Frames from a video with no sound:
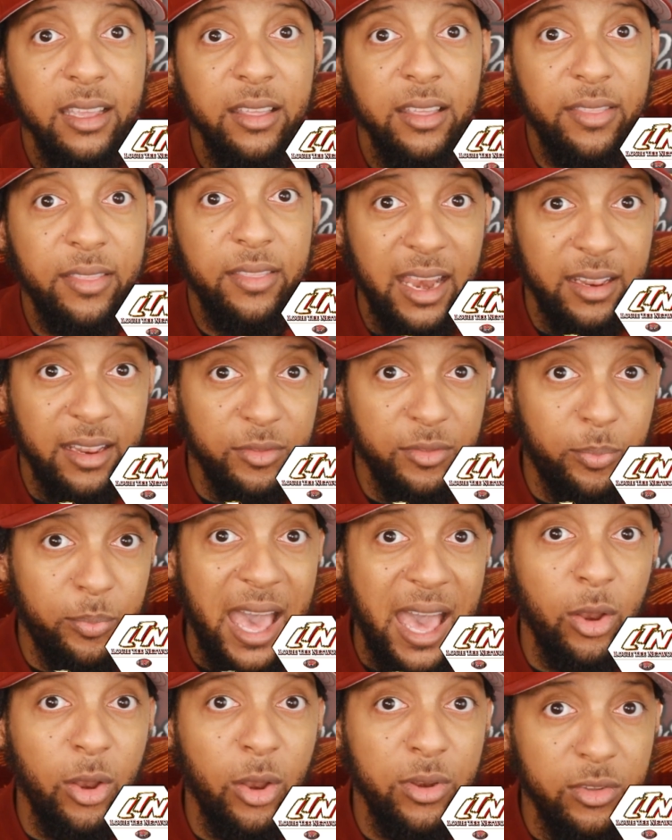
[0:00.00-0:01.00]
that has
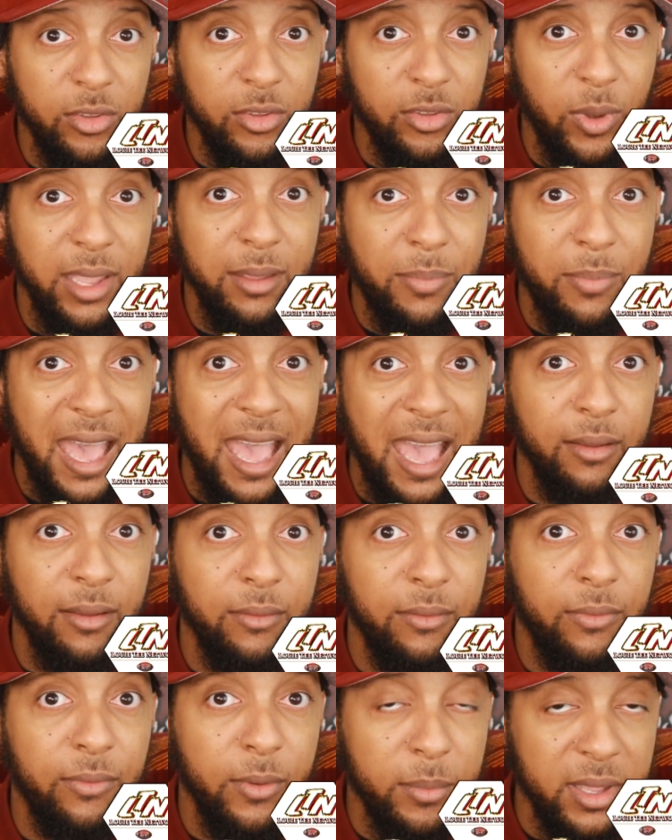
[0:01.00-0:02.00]
battled his way
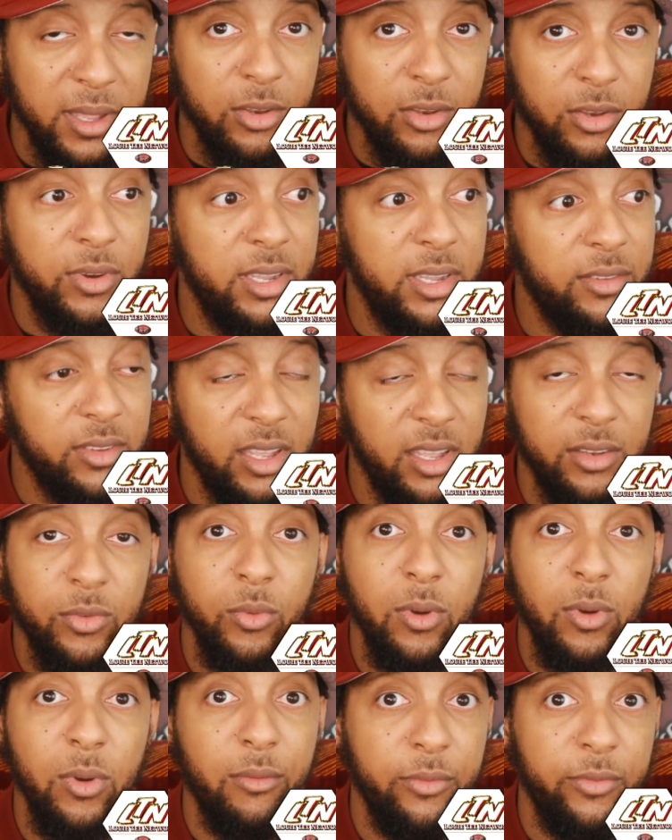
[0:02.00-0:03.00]
back from injuries, it's
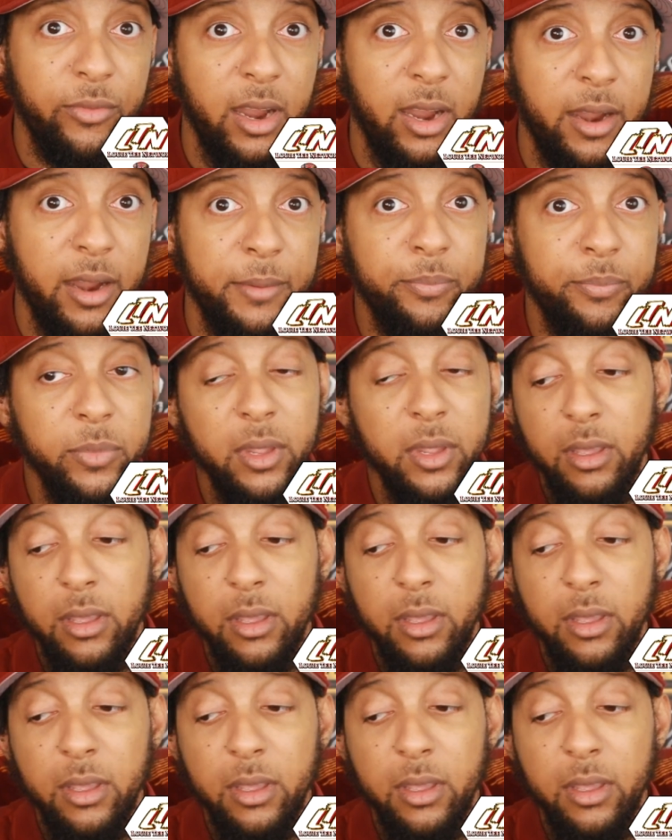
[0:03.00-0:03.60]
Ron Rivera.